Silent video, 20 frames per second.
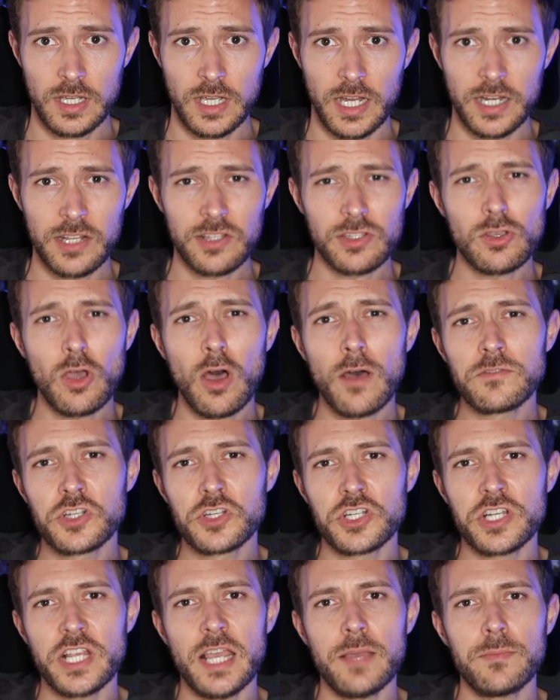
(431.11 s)
and it sort of
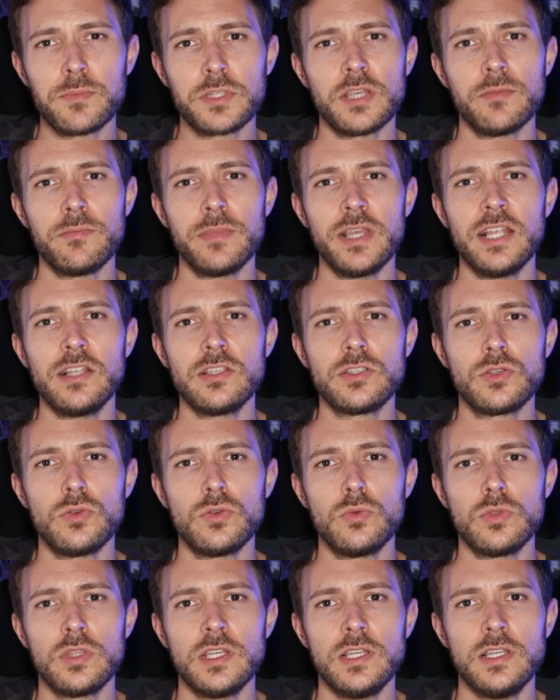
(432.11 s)
shaped him
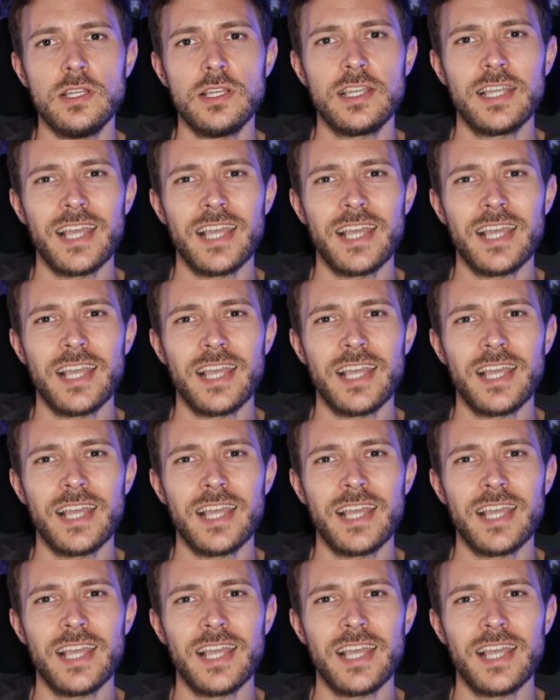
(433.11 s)
into the